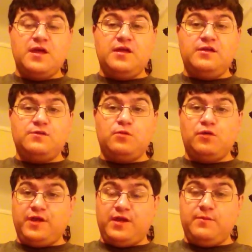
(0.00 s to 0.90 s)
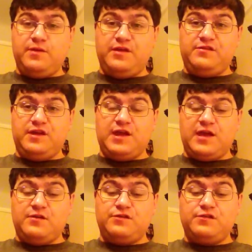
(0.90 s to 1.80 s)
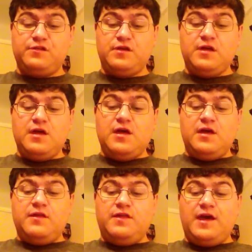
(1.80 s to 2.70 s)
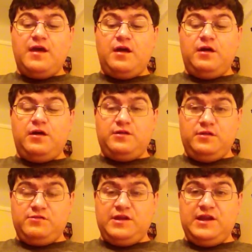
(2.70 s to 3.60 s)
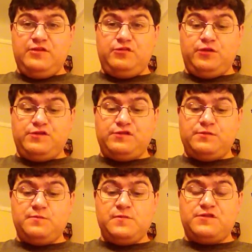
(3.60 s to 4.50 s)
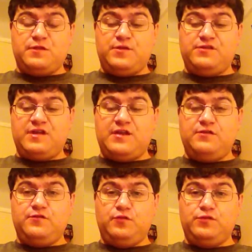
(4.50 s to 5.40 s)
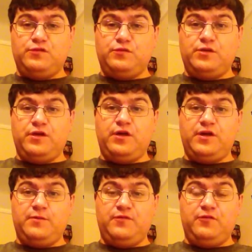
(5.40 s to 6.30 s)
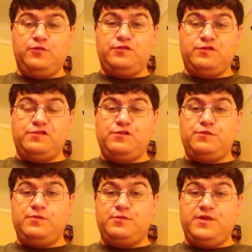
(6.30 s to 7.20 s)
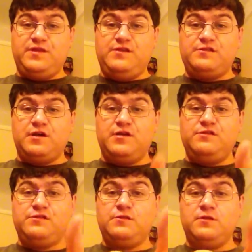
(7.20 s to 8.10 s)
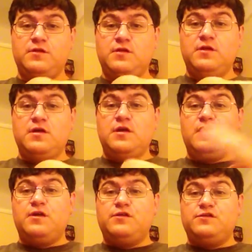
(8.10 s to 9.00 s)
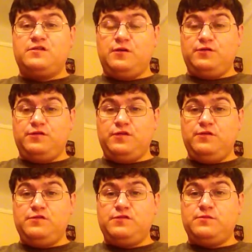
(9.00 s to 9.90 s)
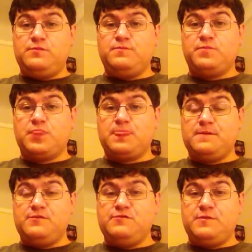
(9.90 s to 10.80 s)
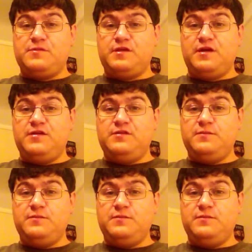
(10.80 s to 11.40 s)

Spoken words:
is what they're competing against. They're an elite choice. So in a standard Force Org, you're going to be forced to choose between these guys, stealth suits, Riptide,